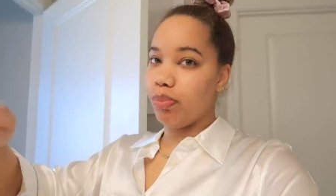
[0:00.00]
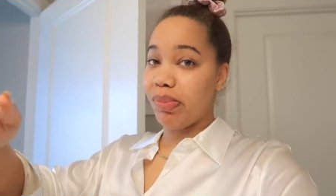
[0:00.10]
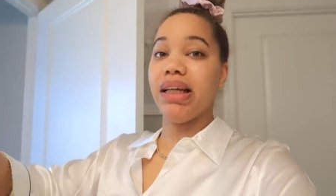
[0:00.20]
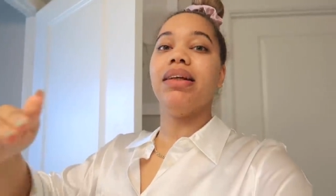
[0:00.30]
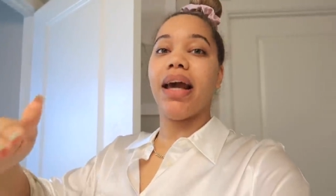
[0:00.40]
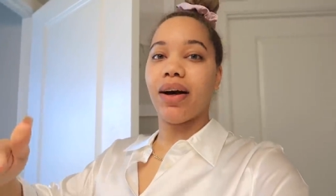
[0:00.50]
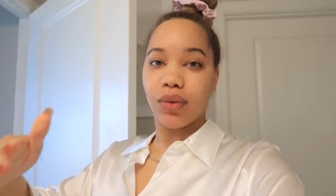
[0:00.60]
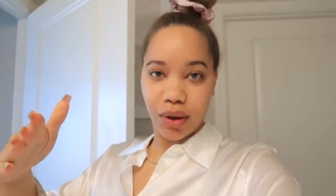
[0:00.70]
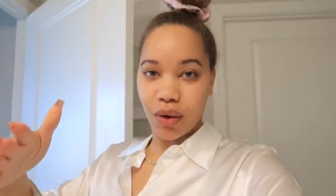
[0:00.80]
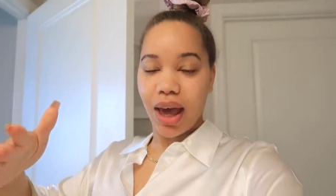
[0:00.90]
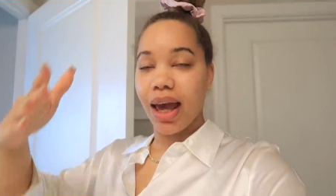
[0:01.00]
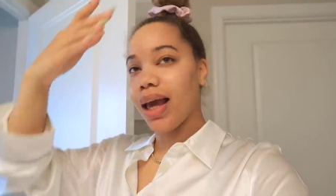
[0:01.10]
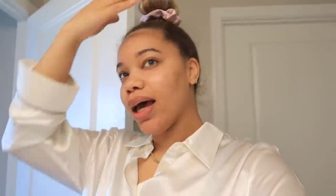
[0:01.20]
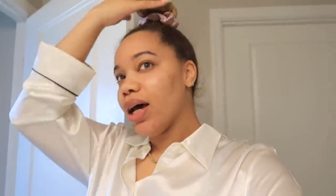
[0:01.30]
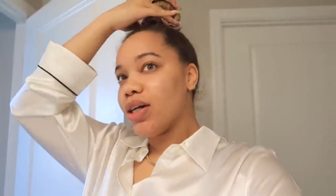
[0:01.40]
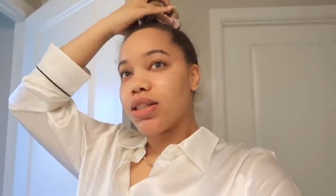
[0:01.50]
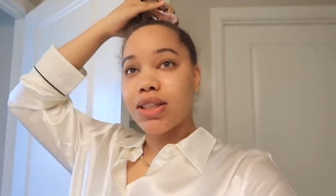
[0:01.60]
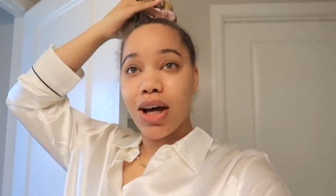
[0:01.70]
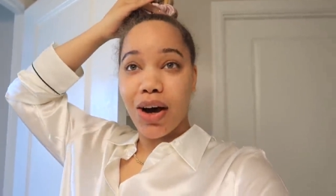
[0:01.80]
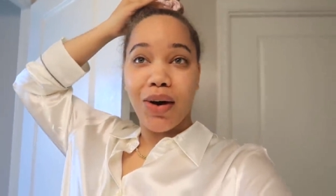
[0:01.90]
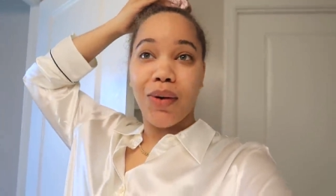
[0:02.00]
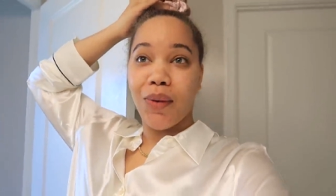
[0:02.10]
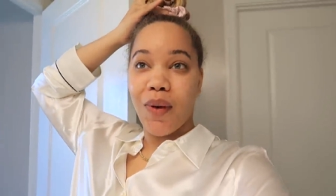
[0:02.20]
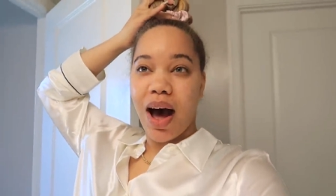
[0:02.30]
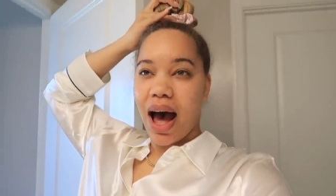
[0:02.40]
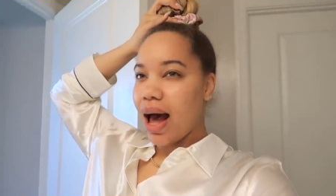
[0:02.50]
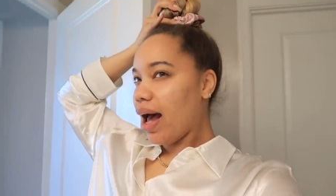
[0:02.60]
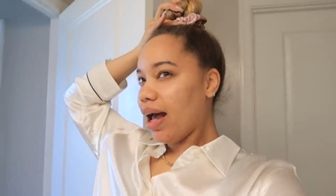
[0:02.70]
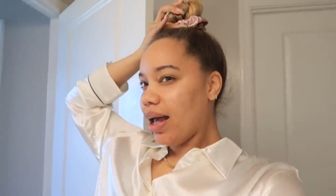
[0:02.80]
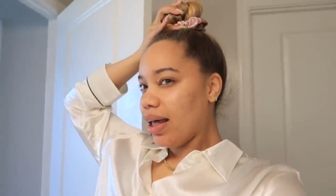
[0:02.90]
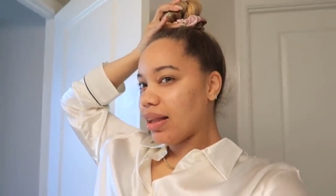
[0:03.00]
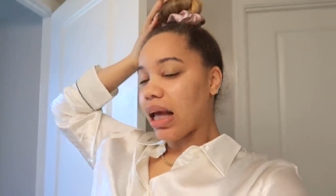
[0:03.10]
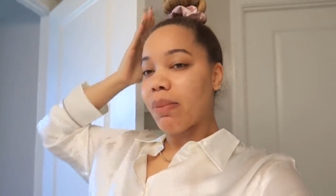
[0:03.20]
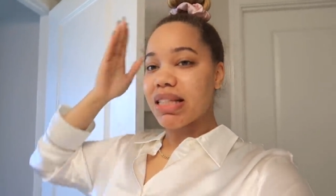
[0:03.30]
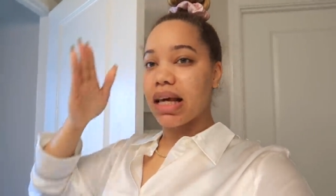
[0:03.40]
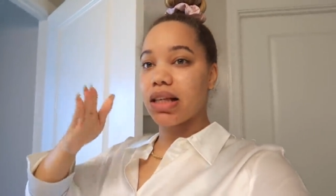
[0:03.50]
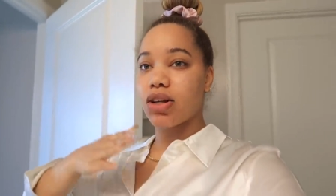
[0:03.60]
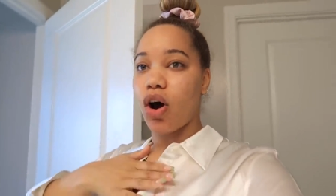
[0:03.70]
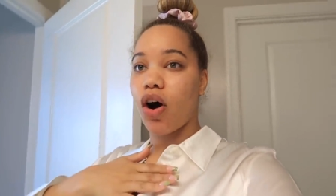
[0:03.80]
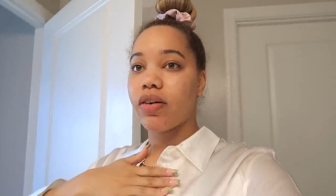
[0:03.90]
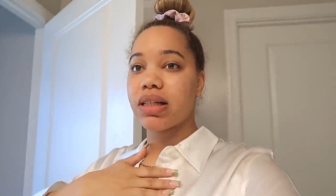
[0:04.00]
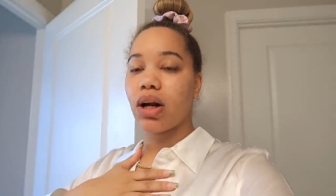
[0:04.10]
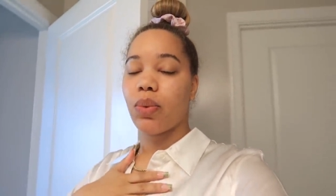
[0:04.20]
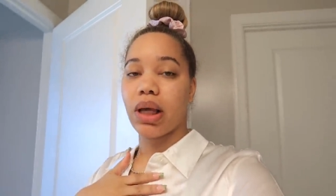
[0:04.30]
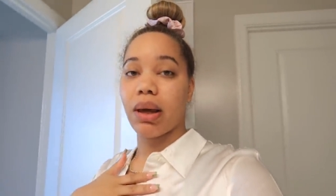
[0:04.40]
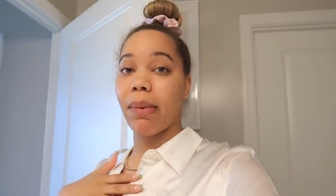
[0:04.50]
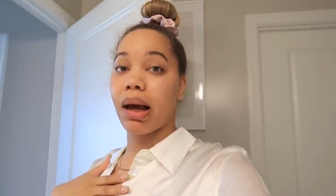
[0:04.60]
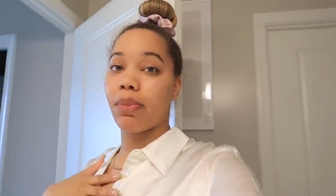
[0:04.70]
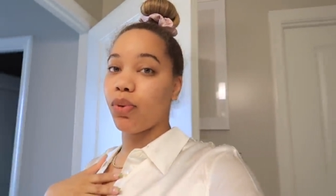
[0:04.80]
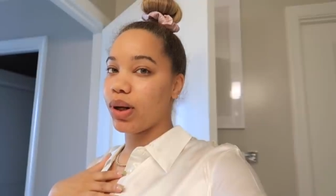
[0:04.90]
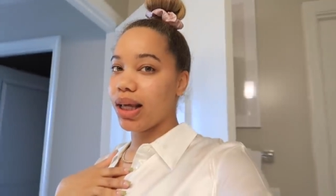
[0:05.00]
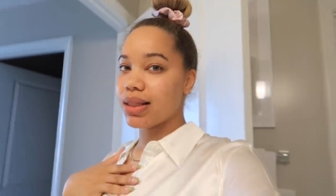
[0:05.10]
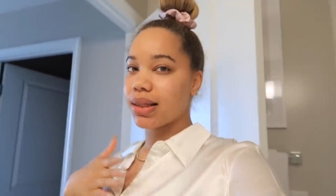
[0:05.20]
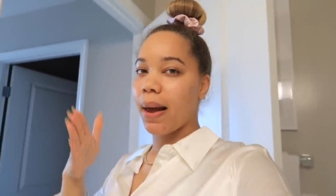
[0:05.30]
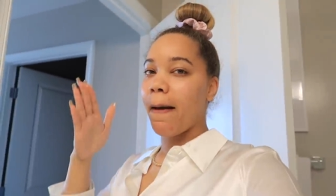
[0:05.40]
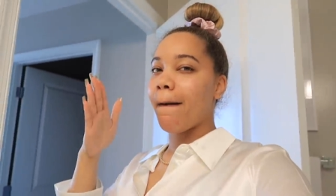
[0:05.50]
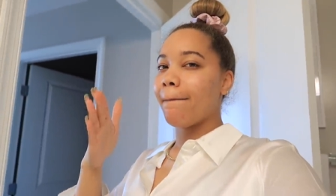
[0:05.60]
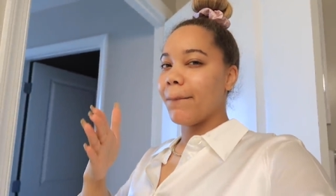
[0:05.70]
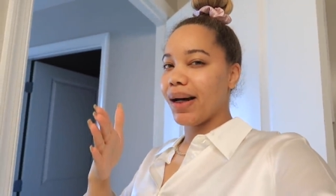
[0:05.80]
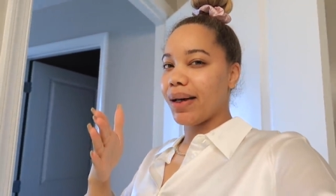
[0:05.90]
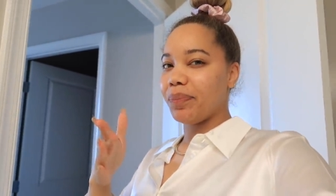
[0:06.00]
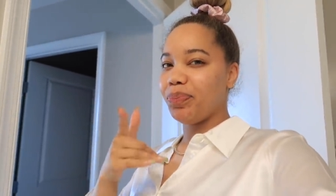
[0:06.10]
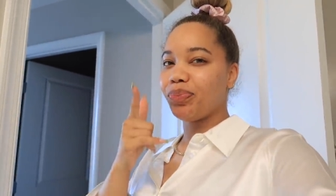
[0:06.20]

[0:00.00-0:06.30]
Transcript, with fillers: beat down okay so i think i'm gonna take this all because i don't want to get makeup on it but